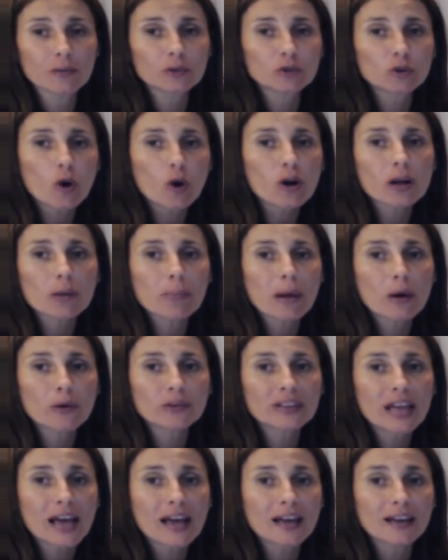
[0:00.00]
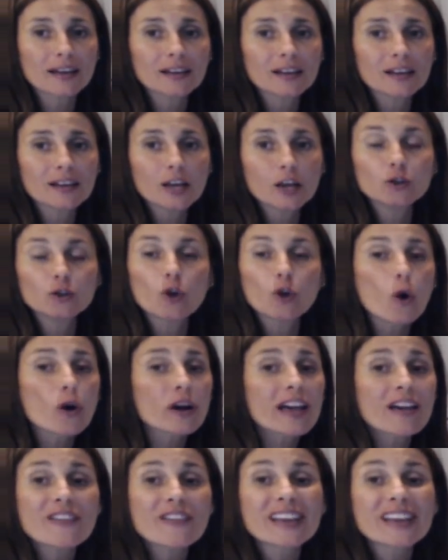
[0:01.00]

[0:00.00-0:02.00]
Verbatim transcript: We talk about that. Don't have